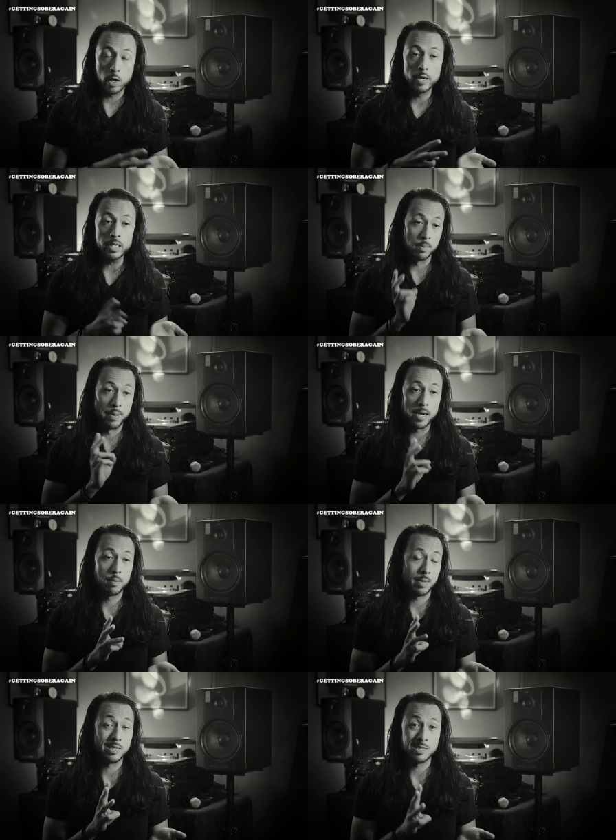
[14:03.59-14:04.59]
I couldn't depend
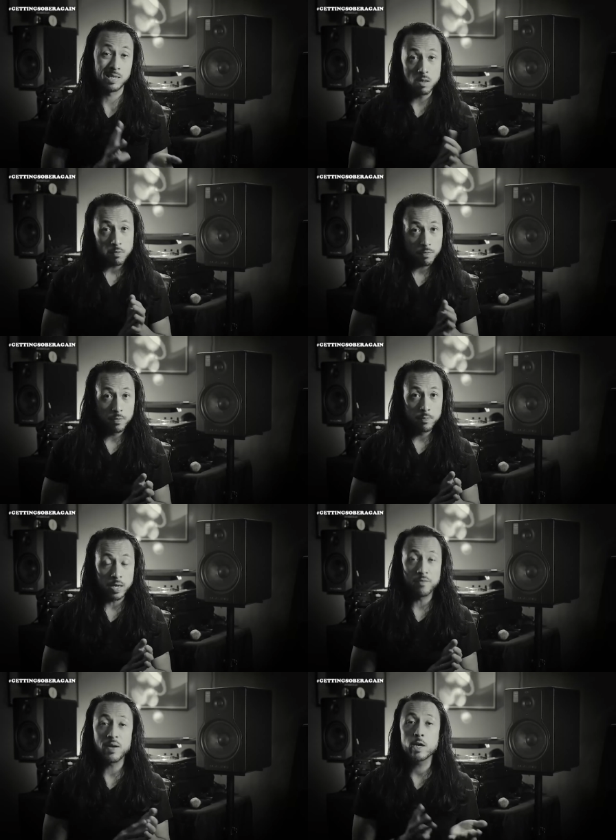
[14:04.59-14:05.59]
on myself.
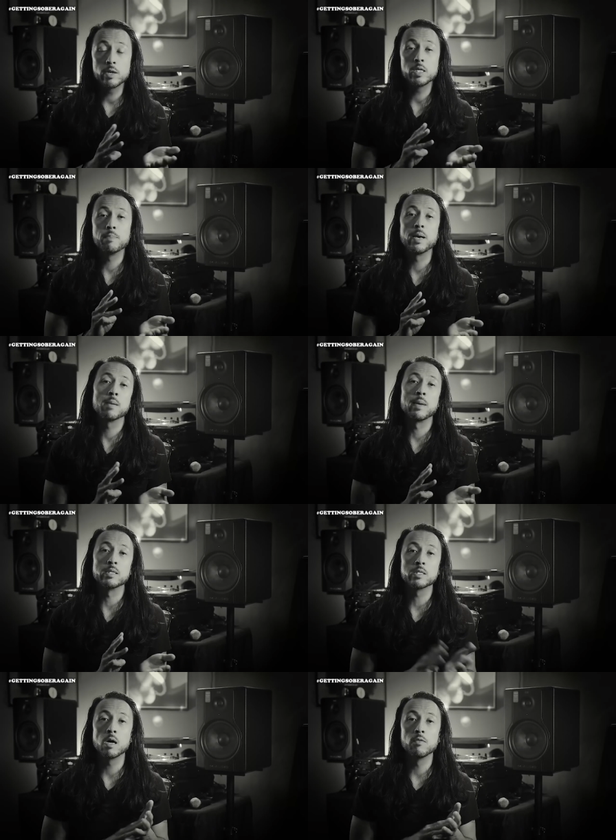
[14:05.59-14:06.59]
And if I couldn't depend on
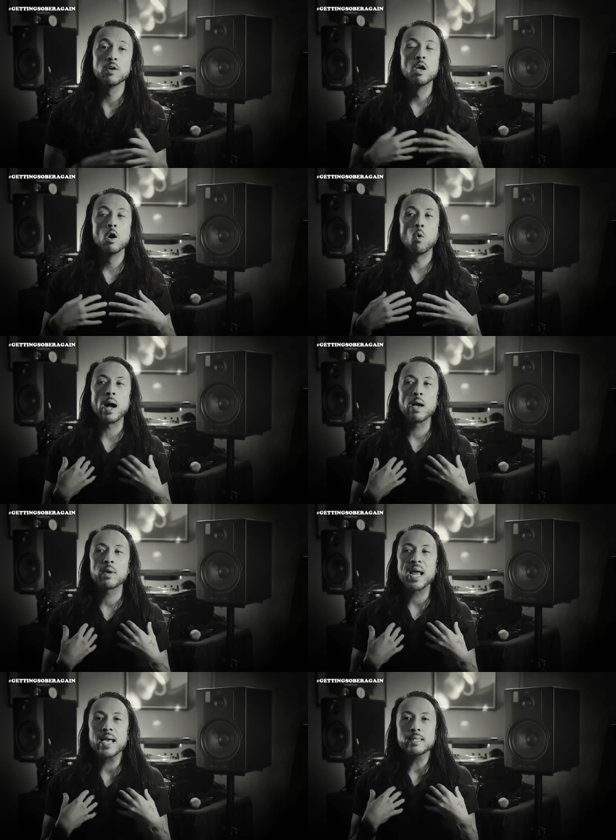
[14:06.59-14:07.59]
myself, why
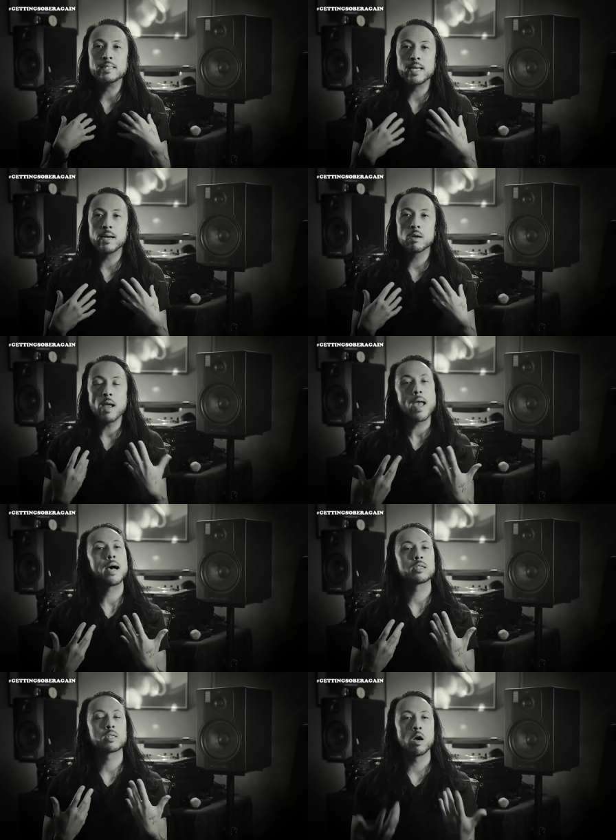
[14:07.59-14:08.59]
would I dare
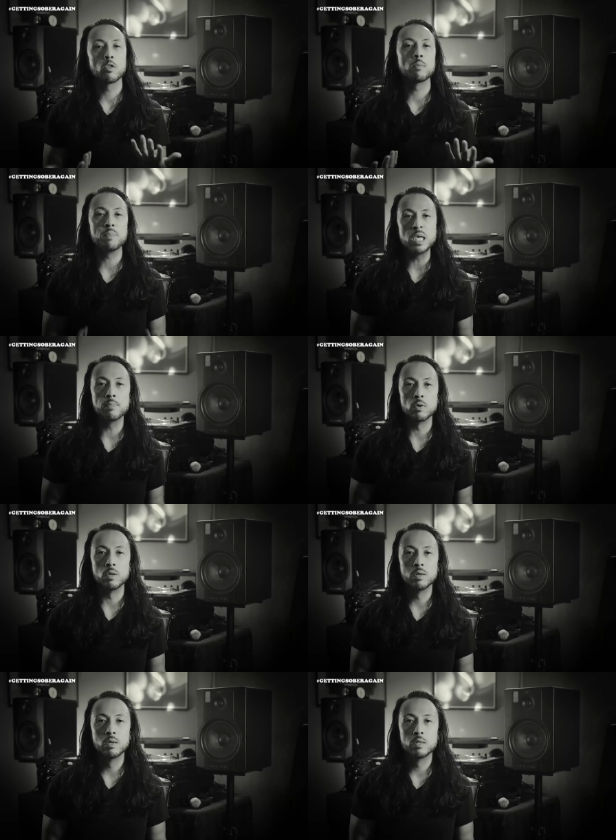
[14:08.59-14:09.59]
ask other
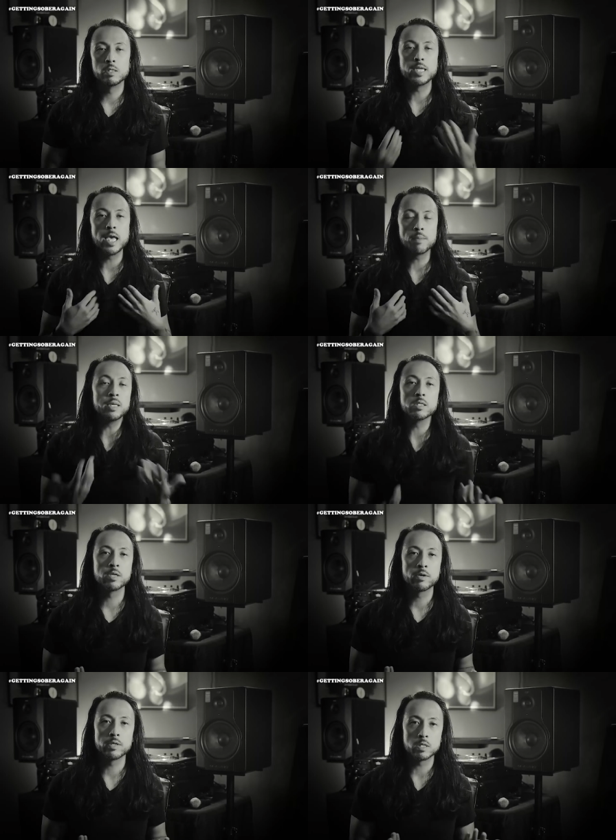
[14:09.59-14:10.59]
people to take me
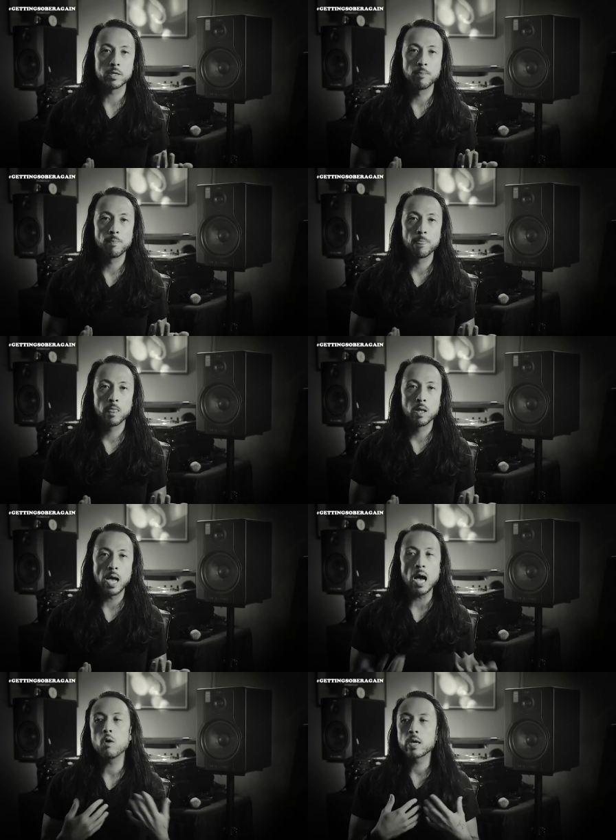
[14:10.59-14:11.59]
seriously?
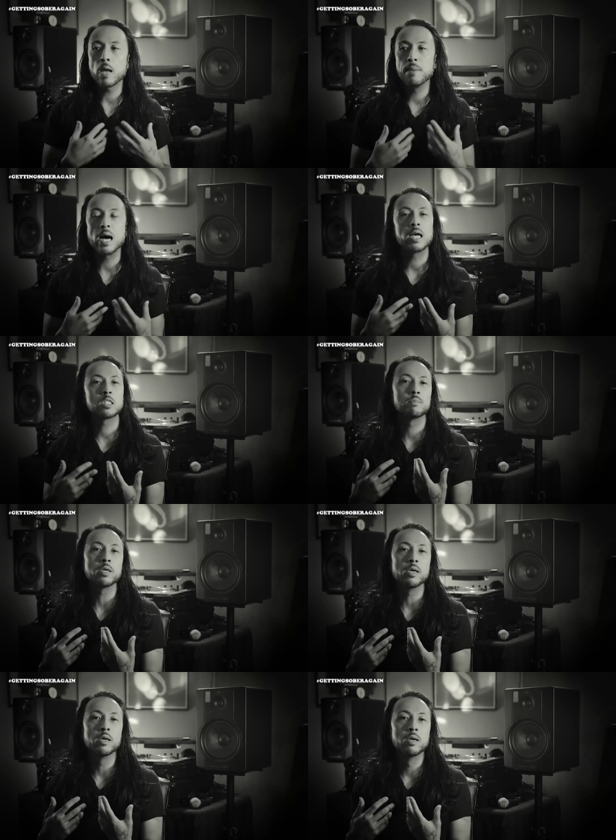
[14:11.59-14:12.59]
How could I
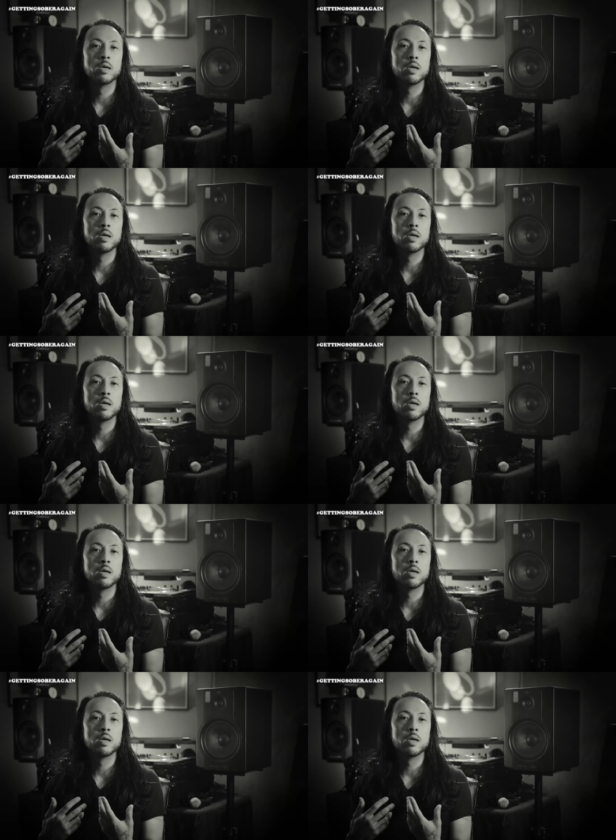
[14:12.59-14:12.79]
possibly